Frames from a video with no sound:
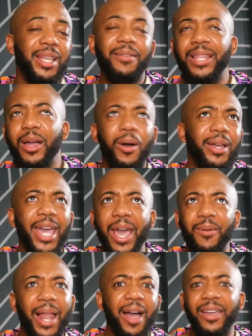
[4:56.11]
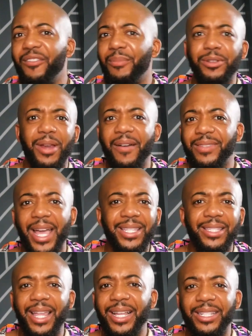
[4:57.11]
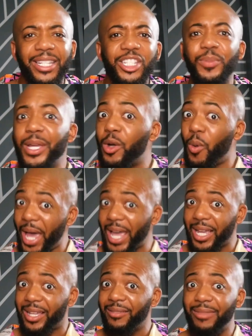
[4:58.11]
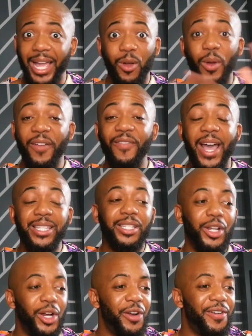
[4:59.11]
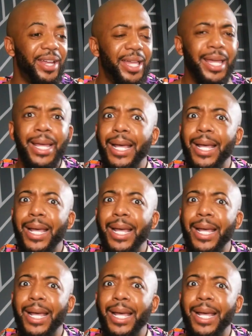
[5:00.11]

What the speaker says: So I was like, okay, well, I'll give them my driver's license. Like, this should be quick. like quick, fast, in a hurry.